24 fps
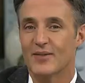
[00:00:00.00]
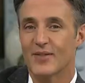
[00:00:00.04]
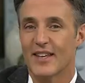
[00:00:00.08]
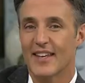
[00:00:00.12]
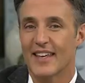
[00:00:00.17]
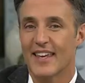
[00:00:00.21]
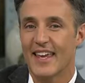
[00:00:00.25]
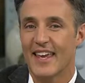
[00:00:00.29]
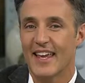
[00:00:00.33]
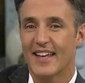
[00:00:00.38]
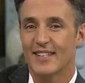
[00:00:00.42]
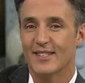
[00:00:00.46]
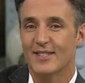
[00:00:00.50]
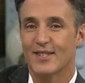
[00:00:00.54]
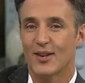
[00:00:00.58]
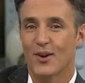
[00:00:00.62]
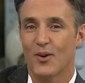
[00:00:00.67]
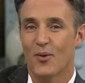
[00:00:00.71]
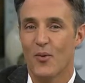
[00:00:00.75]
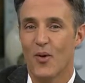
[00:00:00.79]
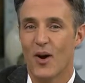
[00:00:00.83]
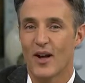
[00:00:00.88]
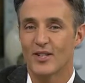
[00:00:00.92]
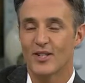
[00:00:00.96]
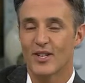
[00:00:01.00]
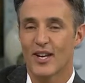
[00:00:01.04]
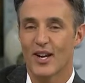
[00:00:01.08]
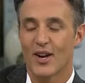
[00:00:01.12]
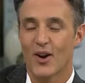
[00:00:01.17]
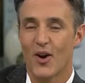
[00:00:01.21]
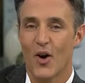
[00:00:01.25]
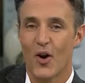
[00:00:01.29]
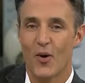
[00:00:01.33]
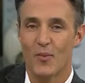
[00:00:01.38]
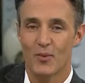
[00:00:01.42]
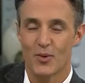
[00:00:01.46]
for the kids that are watching at
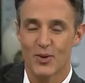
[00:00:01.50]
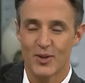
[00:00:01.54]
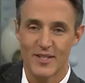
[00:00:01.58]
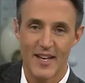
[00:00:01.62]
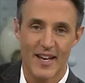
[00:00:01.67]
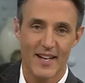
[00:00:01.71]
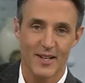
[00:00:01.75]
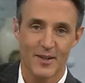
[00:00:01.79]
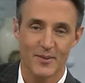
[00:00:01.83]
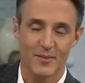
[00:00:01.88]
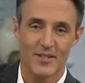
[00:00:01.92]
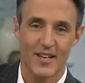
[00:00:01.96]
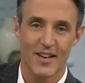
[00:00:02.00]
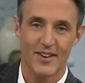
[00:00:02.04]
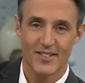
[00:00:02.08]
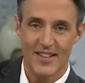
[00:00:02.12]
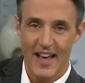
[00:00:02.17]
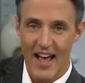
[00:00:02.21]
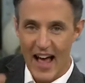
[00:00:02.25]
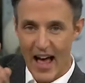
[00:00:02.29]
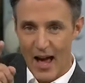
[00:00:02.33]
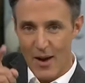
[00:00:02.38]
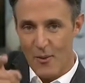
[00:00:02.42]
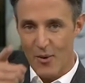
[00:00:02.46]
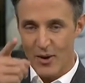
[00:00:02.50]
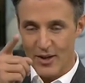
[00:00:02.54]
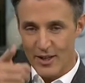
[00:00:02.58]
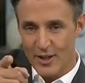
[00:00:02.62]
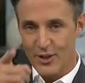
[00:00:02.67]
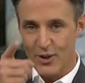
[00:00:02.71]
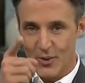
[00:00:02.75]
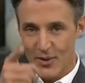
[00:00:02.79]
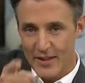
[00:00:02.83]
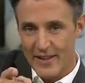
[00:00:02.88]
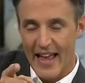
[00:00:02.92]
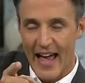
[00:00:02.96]
home who are saying to themselves, I want to
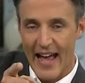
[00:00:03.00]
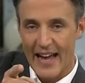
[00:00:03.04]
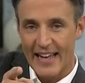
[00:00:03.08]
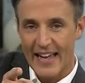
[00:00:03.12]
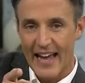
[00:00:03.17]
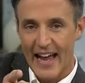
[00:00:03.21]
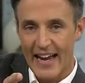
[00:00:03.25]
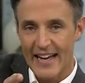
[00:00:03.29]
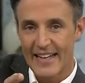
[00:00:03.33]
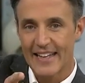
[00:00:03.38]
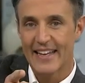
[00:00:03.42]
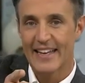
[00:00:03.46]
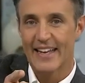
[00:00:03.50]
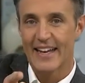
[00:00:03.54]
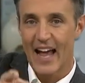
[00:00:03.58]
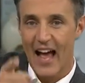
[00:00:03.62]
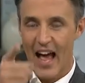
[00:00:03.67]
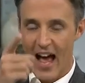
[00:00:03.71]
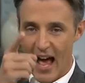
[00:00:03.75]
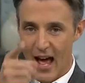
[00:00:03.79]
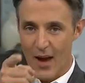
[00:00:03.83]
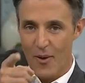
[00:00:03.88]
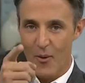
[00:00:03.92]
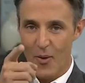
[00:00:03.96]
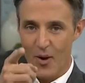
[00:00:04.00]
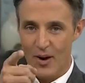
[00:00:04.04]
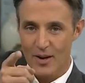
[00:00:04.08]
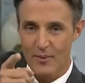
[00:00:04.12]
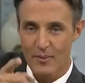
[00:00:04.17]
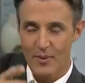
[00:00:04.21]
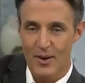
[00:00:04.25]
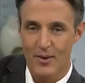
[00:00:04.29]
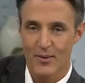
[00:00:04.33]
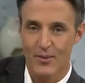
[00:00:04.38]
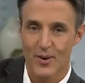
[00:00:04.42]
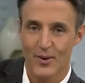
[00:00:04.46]
do what that guy did. I want to
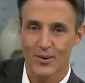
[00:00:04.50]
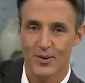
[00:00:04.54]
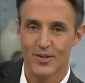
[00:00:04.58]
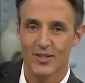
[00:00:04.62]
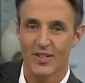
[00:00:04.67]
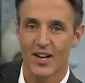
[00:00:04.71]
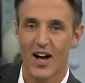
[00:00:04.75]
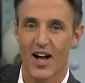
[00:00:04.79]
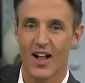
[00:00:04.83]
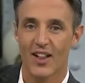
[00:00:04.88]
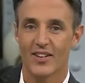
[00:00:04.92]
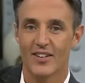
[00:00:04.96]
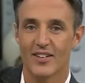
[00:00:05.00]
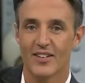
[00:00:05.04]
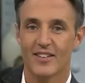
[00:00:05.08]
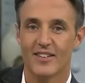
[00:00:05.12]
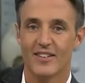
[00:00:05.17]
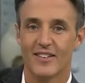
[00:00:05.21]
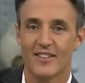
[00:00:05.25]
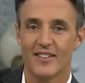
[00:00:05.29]
be a Rhodes Scholar?